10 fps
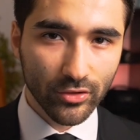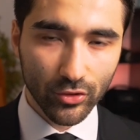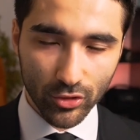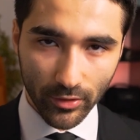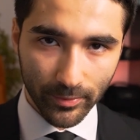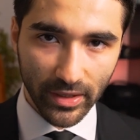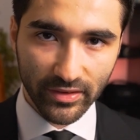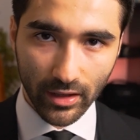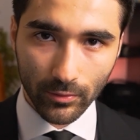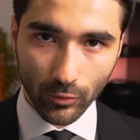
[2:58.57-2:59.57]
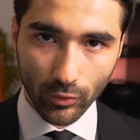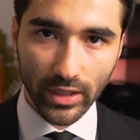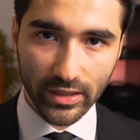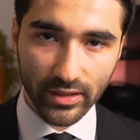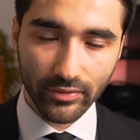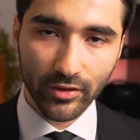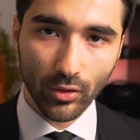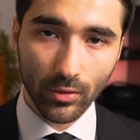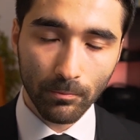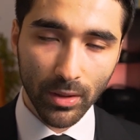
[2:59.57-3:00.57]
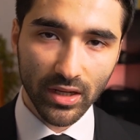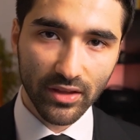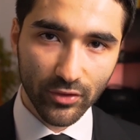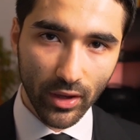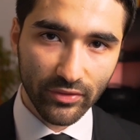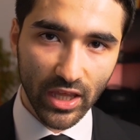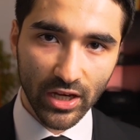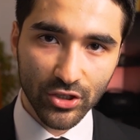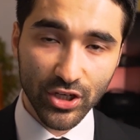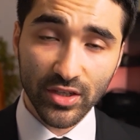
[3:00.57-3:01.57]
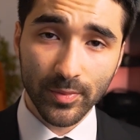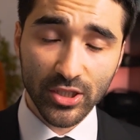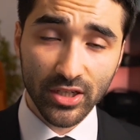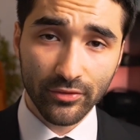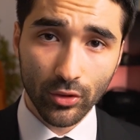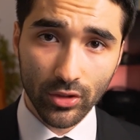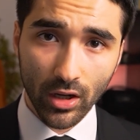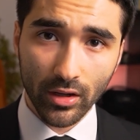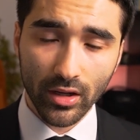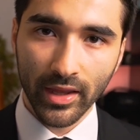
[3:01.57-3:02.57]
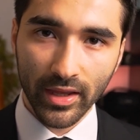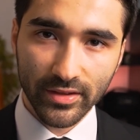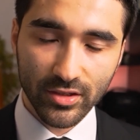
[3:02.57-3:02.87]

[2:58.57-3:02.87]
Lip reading: 2 jobs may sound really difficult, but if you have the energy, especially if you're younger, it's a